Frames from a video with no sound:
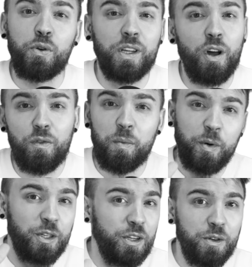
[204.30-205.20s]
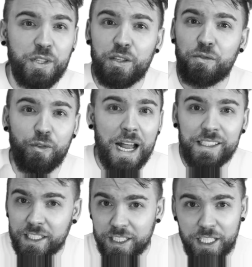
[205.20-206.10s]
can overproduce as
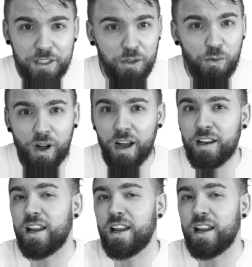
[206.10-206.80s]
frantically as you want.